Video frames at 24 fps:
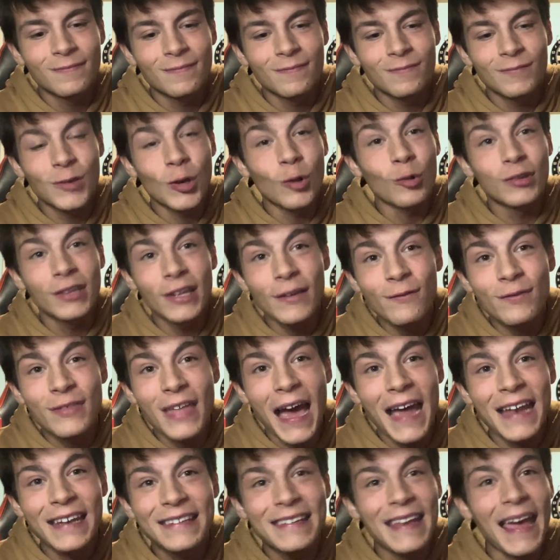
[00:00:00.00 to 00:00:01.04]
Live
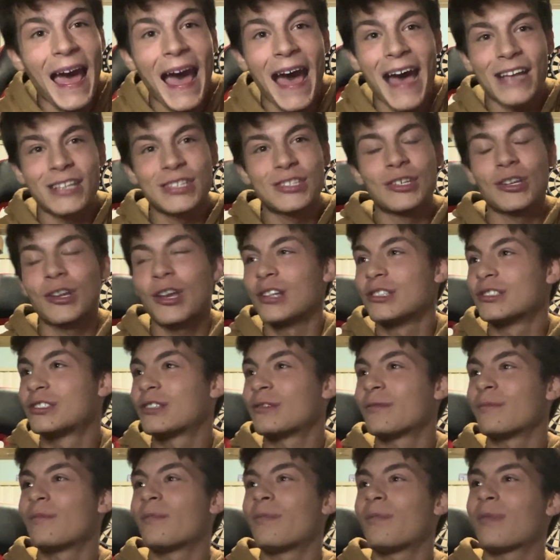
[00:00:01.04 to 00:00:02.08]
that dash, because
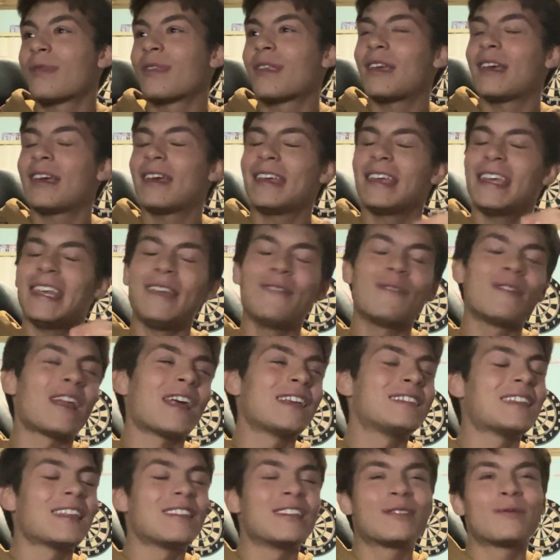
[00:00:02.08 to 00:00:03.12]
even I
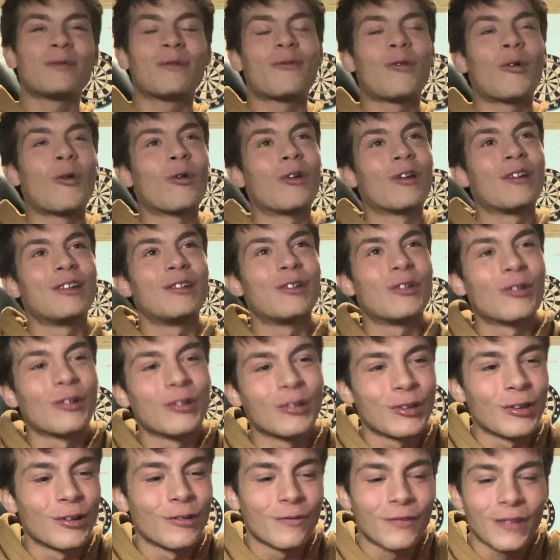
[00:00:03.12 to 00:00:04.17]
said this before in an
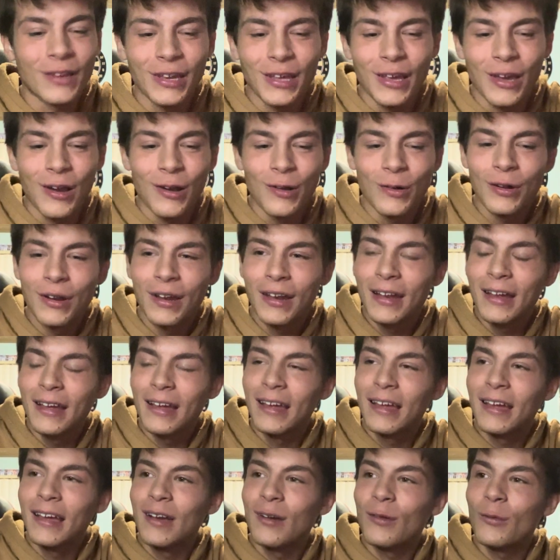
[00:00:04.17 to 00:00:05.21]
earlier video,
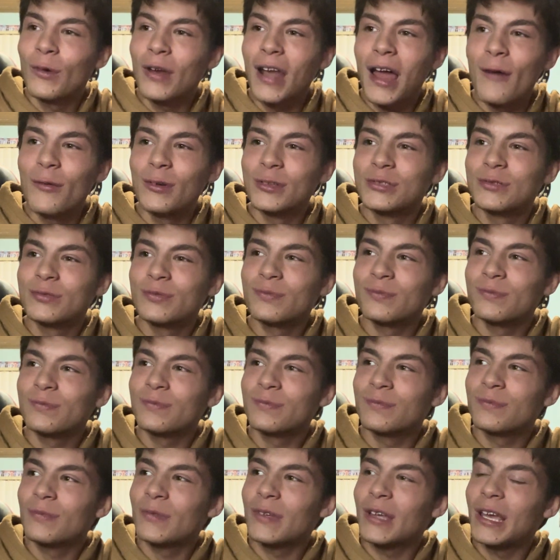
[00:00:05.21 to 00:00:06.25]
when I was
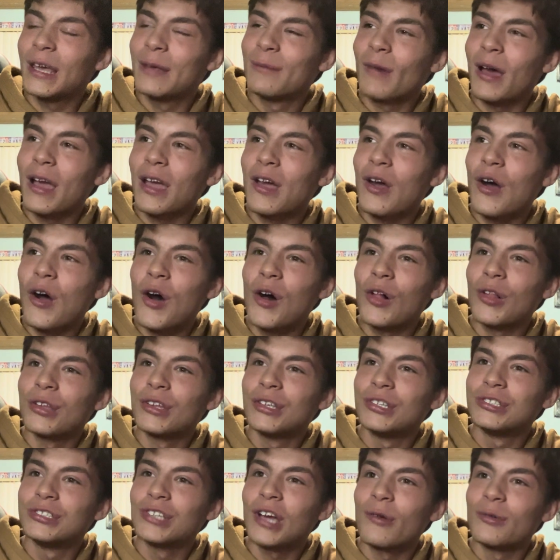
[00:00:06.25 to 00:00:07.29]
in my
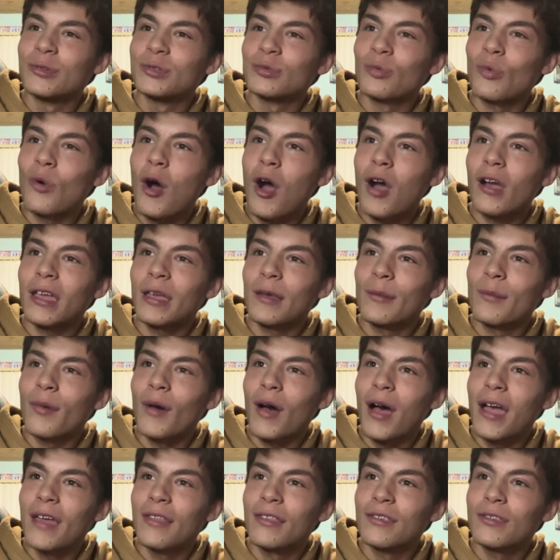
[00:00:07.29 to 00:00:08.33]
college, I was walking
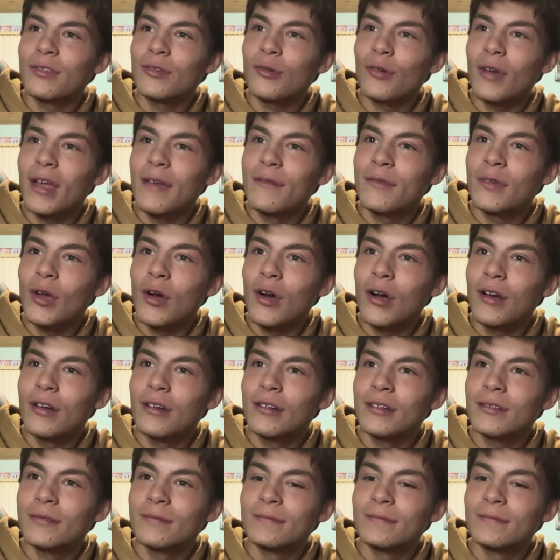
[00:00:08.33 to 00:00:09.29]
by this graveyard.